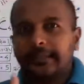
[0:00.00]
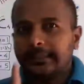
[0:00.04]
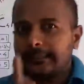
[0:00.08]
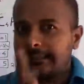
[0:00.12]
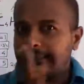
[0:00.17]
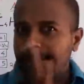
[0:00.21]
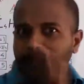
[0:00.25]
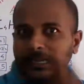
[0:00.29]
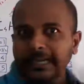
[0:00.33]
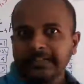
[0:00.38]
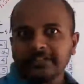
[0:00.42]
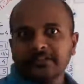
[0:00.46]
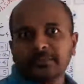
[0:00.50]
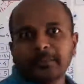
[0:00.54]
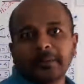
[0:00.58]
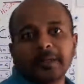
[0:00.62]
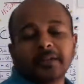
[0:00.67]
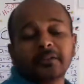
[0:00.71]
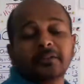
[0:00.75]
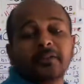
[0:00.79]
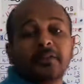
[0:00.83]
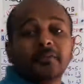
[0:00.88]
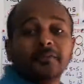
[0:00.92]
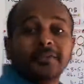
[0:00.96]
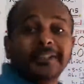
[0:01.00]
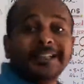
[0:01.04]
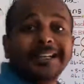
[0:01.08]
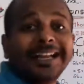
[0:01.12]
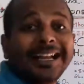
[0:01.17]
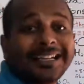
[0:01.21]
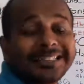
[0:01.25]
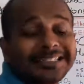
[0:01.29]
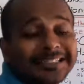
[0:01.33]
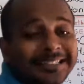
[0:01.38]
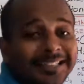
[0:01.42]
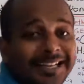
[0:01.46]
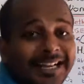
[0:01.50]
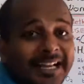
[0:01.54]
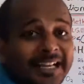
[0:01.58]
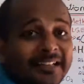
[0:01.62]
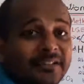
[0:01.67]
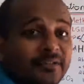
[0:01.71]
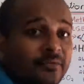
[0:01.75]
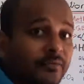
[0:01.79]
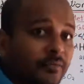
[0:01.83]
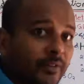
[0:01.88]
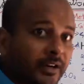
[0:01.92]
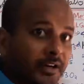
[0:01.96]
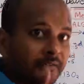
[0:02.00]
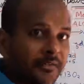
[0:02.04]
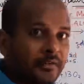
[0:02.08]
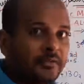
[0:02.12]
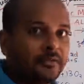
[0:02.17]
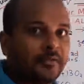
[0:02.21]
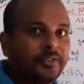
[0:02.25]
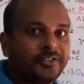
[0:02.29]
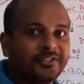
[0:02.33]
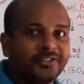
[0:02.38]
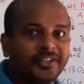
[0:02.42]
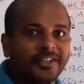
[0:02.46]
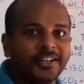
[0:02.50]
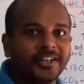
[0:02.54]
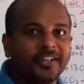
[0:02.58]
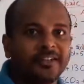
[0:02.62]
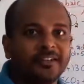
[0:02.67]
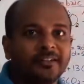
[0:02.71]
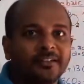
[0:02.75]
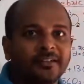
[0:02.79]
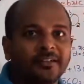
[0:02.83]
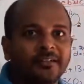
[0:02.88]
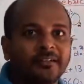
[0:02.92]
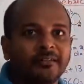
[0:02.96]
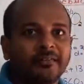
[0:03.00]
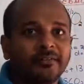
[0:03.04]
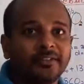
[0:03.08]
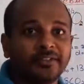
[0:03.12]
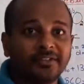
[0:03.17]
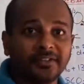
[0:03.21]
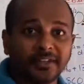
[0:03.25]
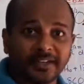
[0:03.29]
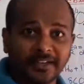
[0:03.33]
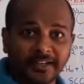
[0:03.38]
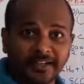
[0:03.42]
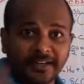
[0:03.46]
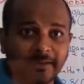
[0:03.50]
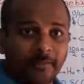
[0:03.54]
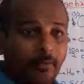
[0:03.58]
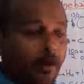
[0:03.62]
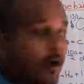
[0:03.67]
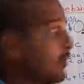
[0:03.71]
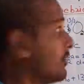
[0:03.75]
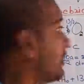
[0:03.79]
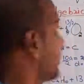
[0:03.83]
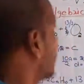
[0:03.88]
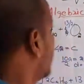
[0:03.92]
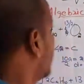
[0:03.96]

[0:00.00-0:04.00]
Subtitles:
the last part of the last class, what did we study? We studied about